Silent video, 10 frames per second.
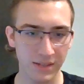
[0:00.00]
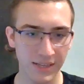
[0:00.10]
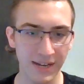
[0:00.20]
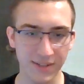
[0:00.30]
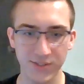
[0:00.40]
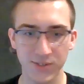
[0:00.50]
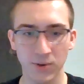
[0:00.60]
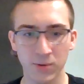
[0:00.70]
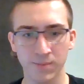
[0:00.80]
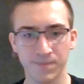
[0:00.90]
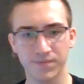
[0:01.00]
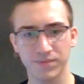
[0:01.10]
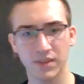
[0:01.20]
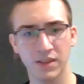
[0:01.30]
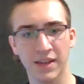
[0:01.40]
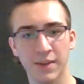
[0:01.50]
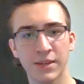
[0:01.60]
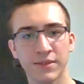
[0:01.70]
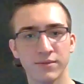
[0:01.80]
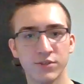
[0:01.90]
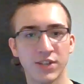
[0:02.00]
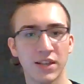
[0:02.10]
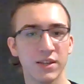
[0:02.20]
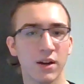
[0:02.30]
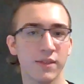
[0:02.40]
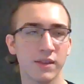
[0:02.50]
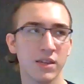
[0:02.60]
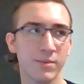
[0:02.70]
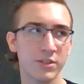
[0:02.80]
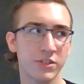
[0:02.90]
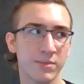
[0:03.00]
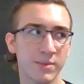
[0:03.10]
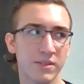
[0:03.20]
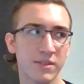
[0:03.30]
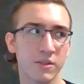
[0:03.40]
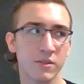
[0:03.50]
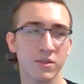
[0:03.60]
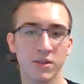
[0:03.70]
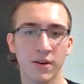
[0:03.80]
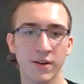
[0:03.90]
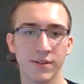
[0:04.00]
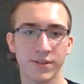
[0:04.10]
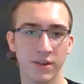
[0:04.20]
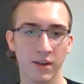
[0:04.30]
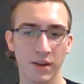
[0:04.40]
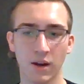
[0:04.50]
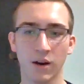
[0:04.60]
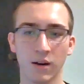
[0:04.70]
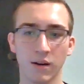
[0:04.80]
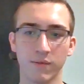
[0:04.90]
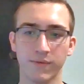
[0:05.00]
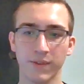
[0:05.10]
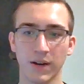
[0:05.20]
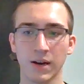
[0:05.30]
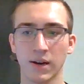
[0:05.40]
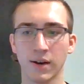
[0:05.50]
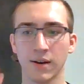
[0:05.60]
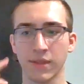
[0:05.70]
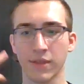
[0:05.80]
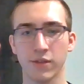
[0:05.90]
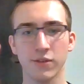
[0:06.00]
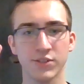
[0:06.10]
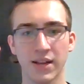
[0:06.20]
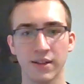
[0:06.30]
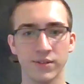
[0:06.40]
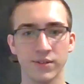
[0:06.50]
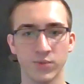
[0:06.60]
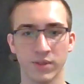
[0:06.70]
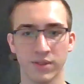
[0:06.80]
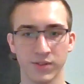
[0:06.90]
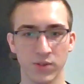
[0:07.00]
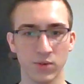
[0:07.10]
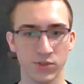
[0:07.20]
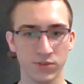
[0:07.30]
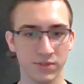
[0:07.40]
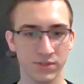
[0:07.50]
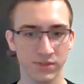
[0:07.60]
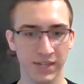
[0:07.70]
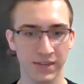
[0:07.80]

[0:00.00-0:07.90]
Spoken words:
yeah, so like I mean, Shelly got the heebie-jeebies at the start of the third challenge with the social